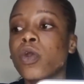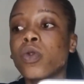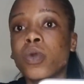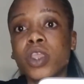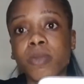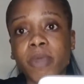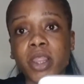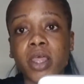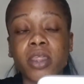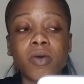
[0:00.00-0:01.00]
So which
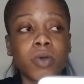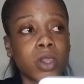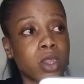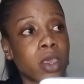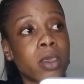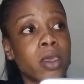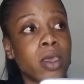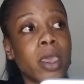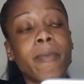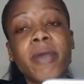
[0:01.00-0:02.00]
meant that was
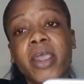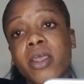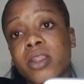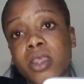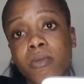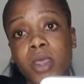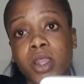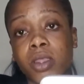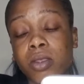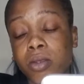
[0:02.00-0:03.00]
a barrier to him
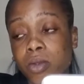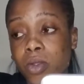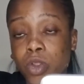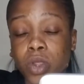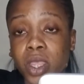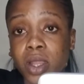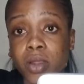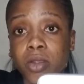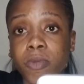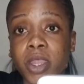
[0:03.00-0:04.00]
getting
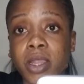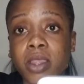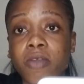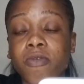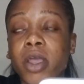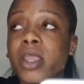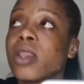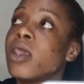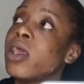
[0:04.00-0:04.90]
to meet Steve, right?